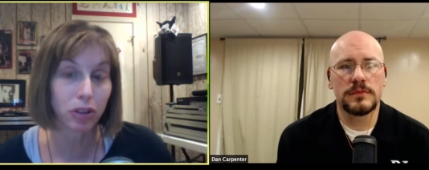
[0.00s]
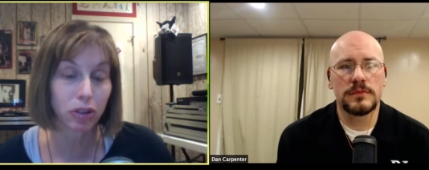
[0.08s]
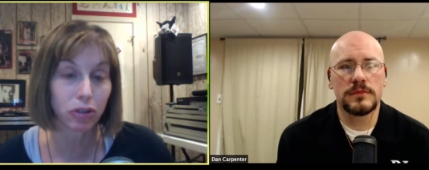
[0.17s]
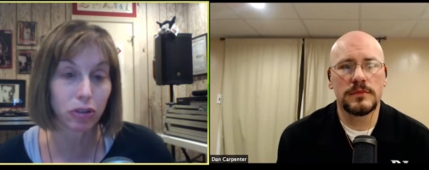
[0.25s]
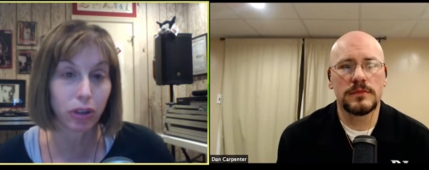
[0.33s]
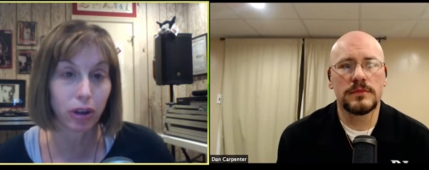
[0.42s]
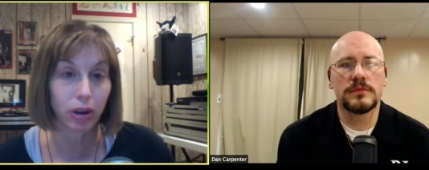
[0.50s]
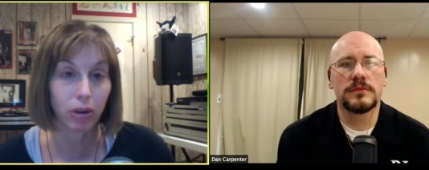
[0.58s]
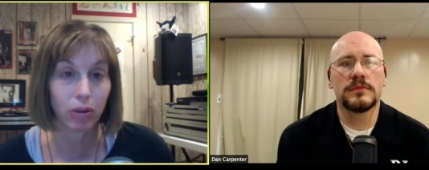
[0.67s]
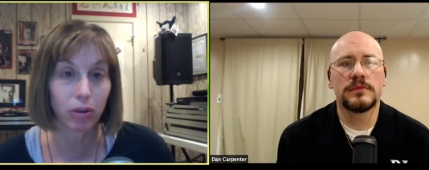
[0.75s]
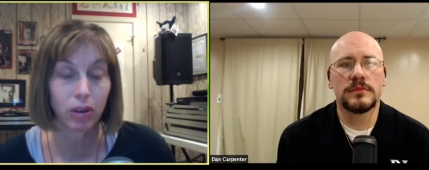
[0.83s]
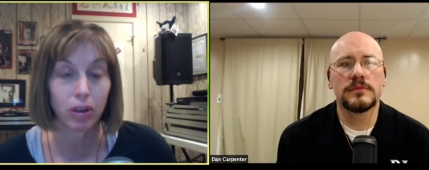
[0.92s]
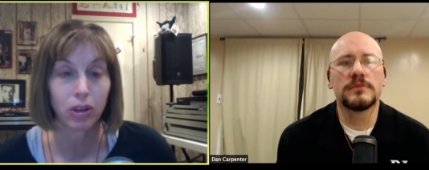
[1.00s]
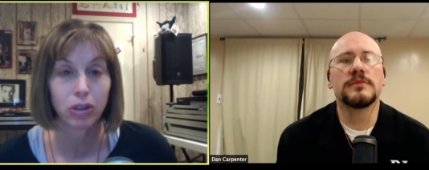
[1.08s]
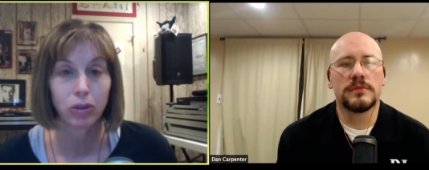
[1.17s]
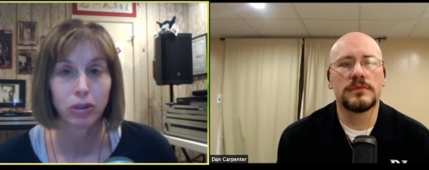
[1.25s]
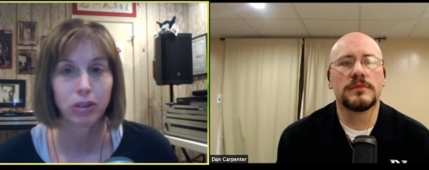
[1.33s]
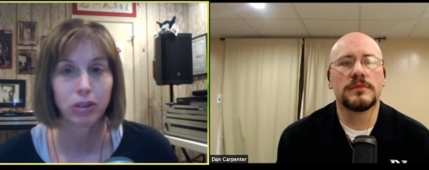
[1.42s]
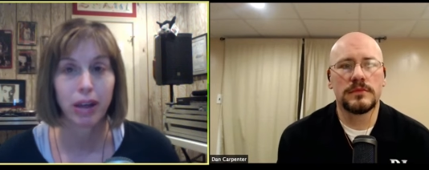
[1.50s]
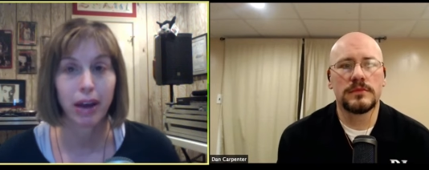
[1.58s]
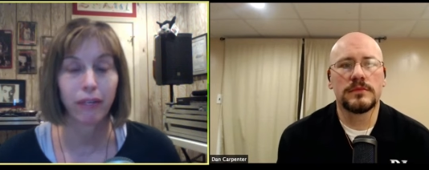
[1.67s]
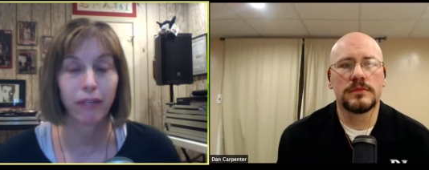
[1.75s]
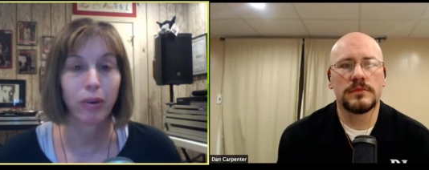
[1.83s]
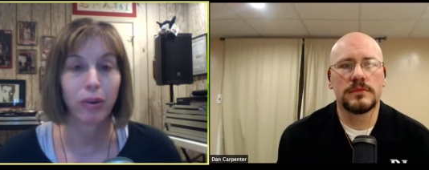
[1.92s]
Speaker 1: you know, so it's not for
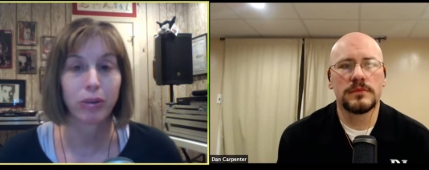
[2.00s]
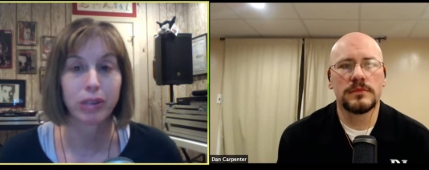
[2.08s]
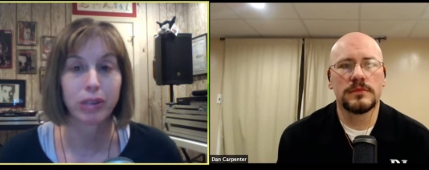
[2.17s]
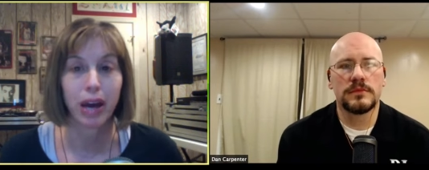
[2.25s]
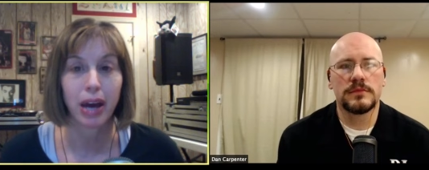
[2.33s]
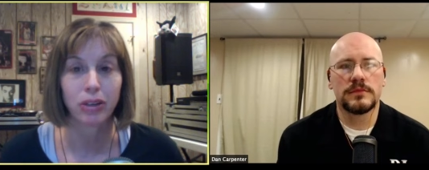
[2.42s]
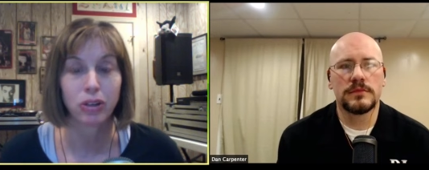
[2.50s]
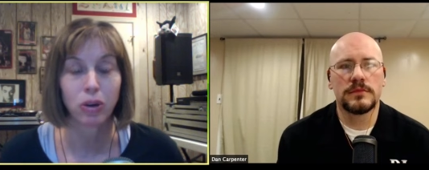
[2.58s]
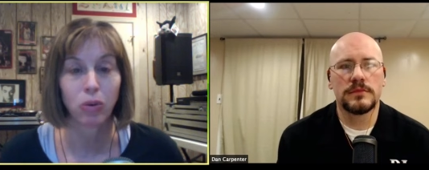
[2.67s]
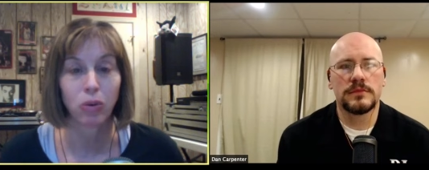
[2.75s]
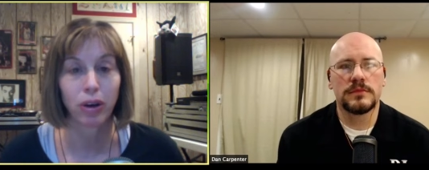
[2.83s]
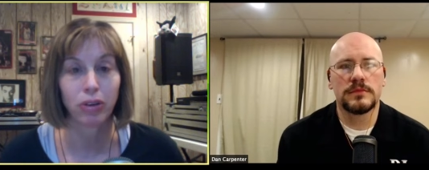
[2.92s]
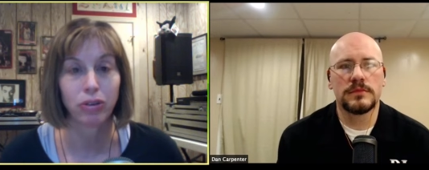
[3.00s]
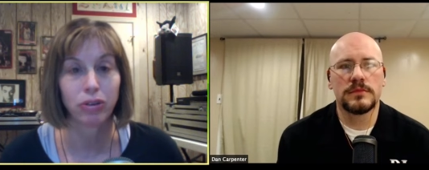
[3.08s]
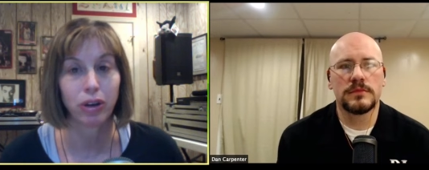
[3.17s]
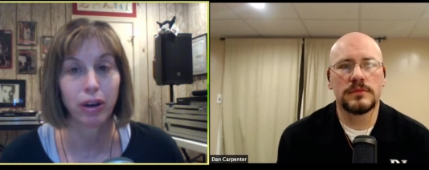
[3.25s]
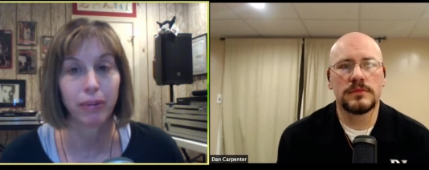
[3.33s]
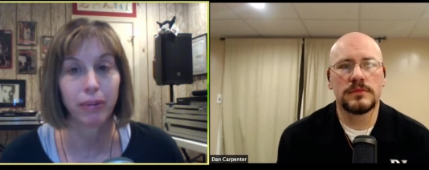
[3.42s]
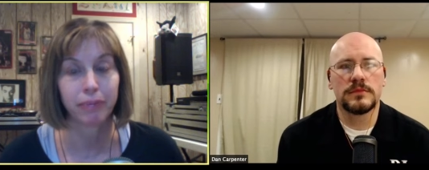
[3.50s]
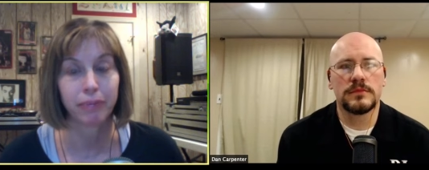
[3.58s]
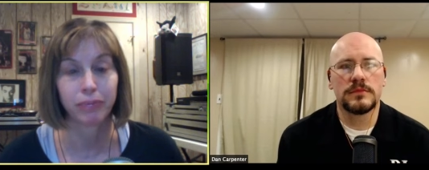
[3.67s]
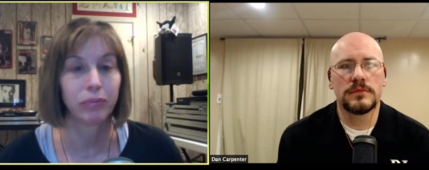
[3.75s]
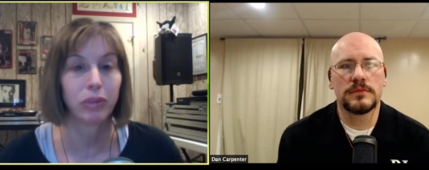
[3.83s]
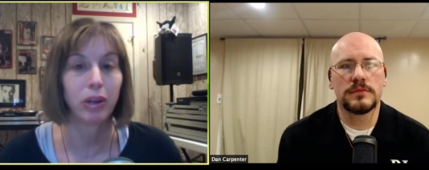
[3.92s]
those that don't want to, um,
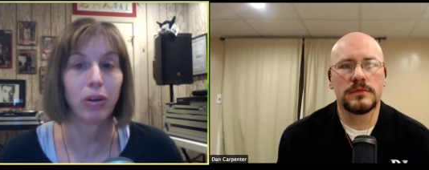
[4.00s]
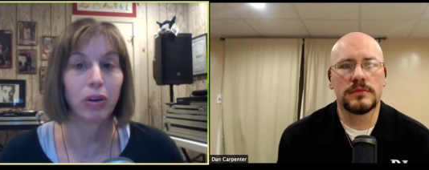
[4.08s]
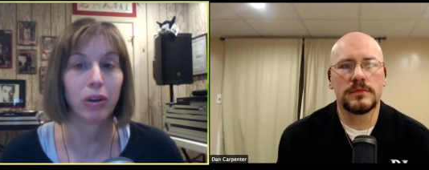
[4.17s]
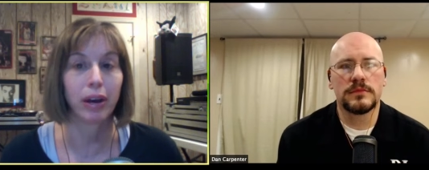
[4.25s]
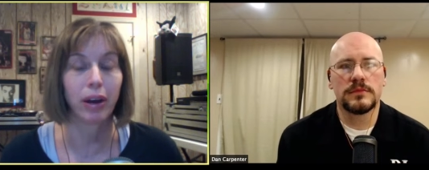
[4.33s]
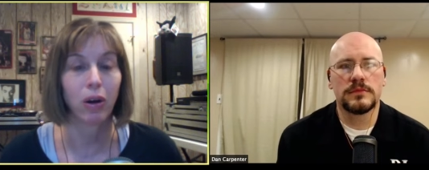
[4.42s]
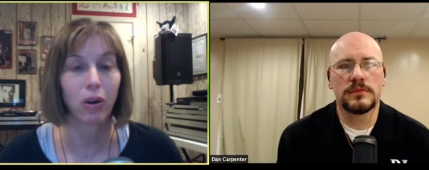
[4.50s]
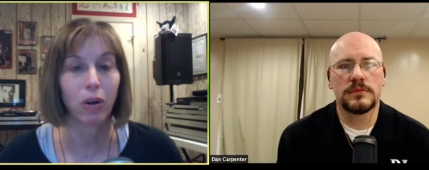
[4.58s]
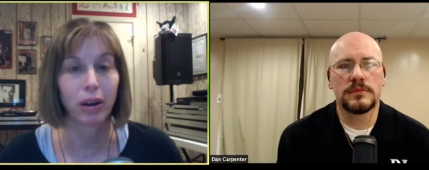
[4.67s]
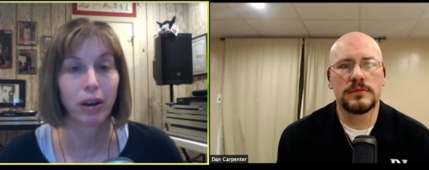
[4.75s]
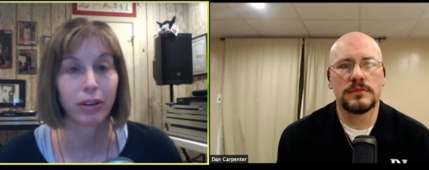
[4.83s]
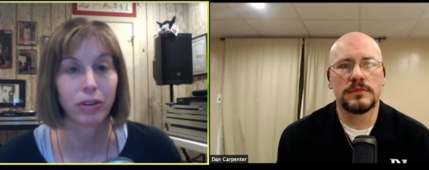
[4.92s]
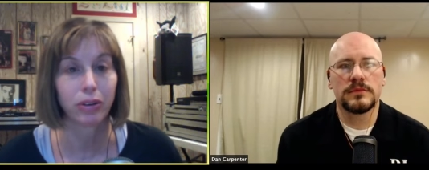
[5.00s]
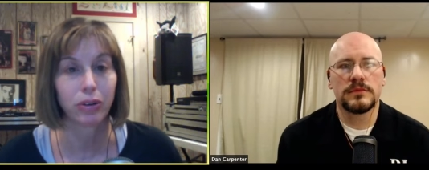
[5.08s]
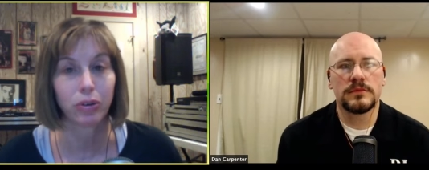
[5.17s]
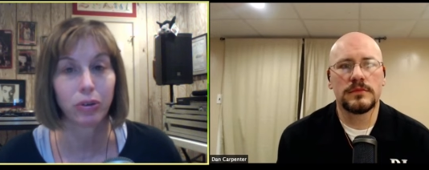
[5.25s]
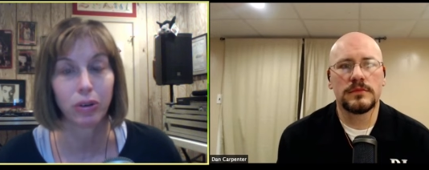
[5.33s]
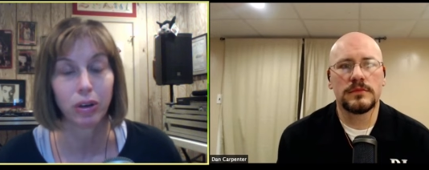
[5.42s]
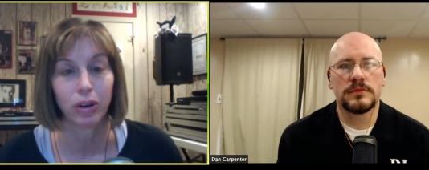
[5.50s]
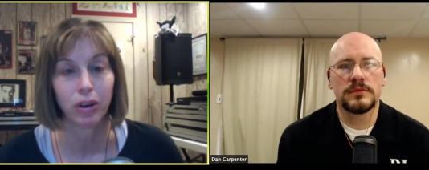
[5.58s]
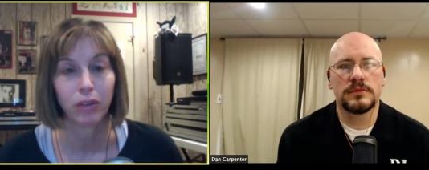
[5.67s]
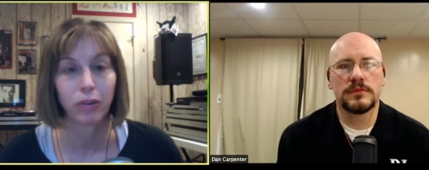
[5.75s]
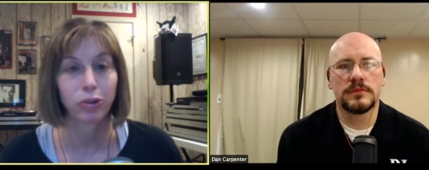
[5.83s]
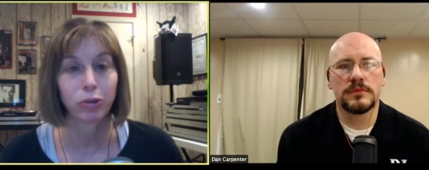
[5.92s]
you know, are like, oh, I can do
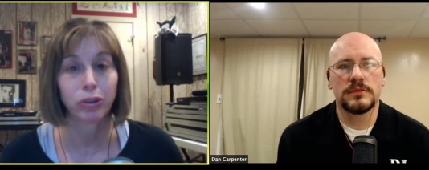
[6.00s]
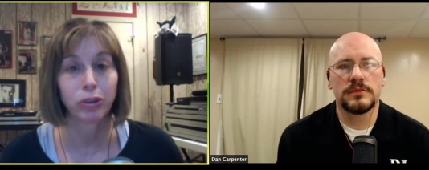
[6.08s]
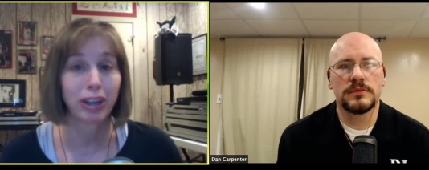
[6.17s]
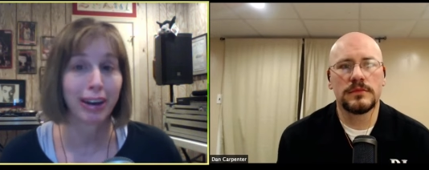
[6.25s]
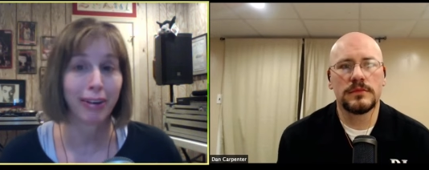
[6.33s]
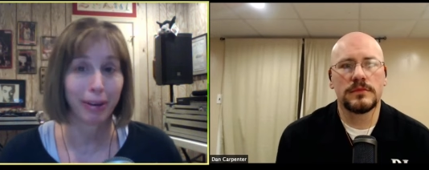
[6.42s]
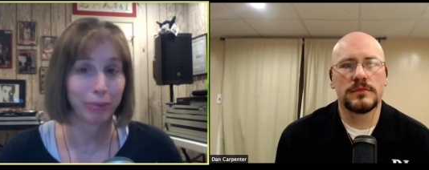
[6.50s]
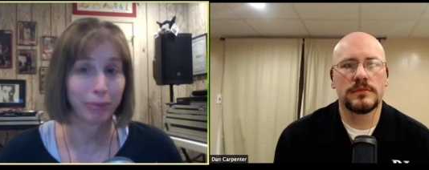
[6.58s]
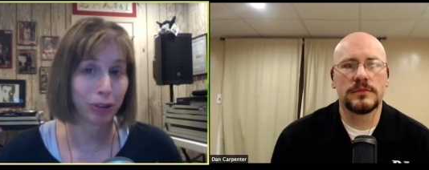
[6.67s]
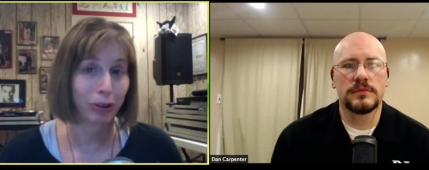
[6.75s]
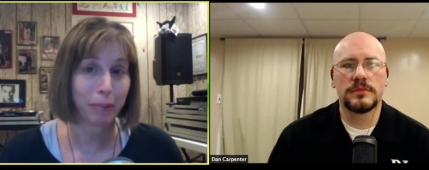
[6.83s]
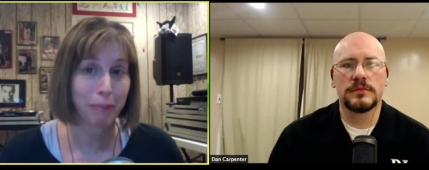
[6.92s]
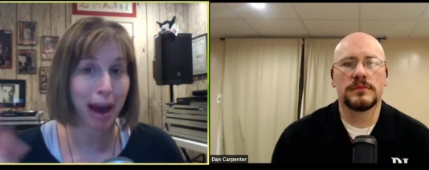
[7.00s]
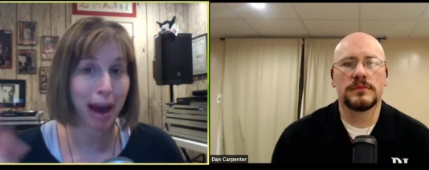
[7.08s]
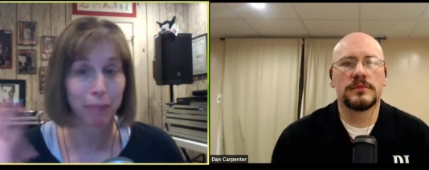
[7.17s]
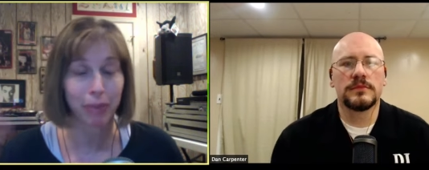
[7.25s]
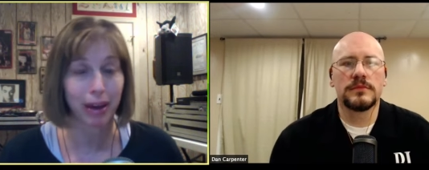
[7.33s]
virtual D J. I don't, I'm sure you can map that